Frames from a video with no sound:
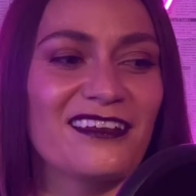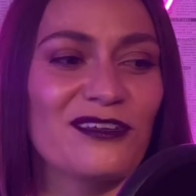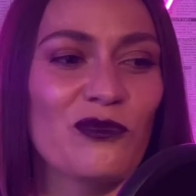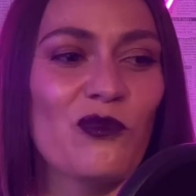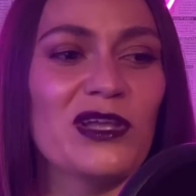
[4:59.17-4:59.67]

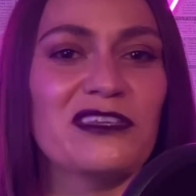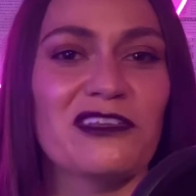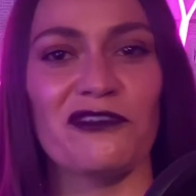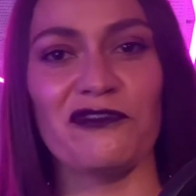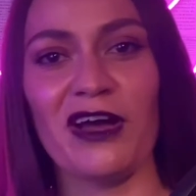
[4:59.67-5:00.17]
what
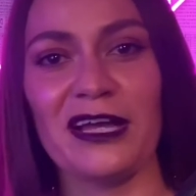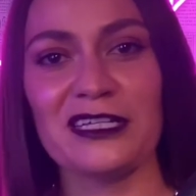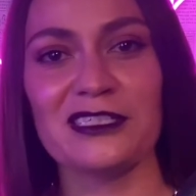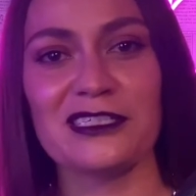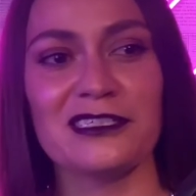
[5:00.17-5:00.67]

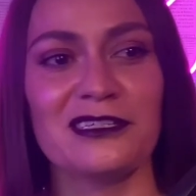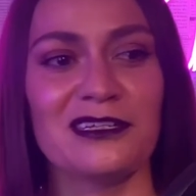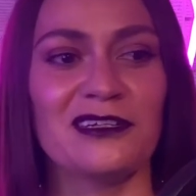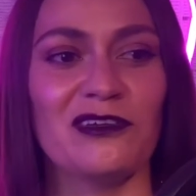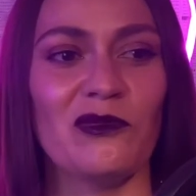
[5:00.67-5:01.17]
defines
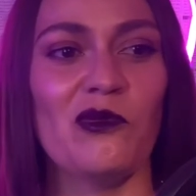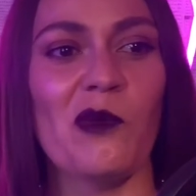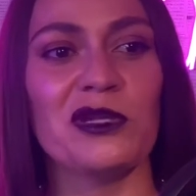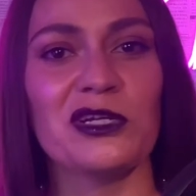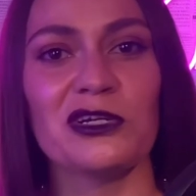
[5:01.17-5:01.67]

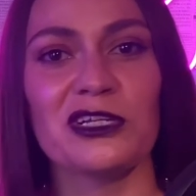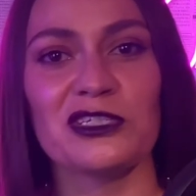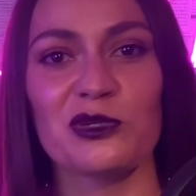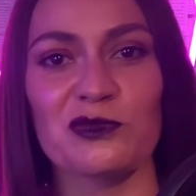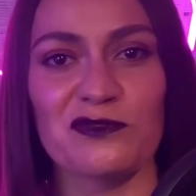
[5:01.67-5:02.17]
womanhood in
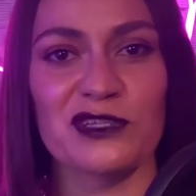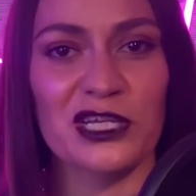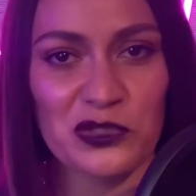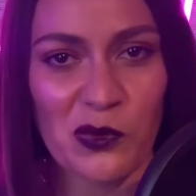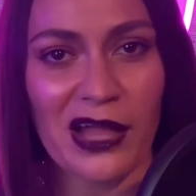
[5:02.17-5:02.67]
terms of
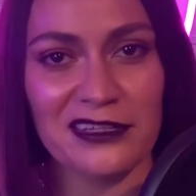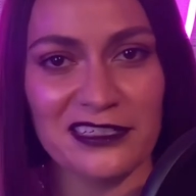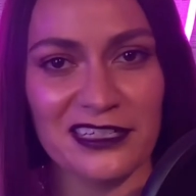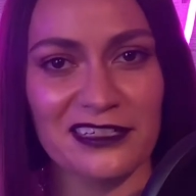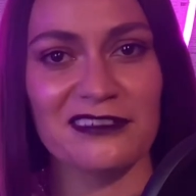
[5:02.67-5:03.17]

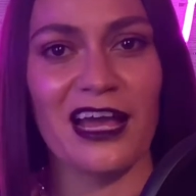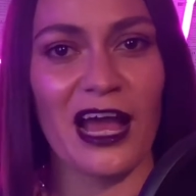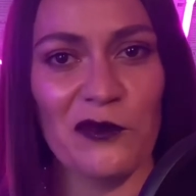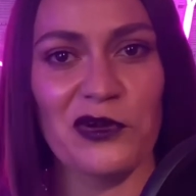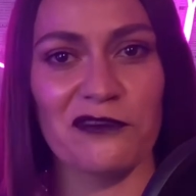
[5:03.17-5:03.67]
sexuality, how it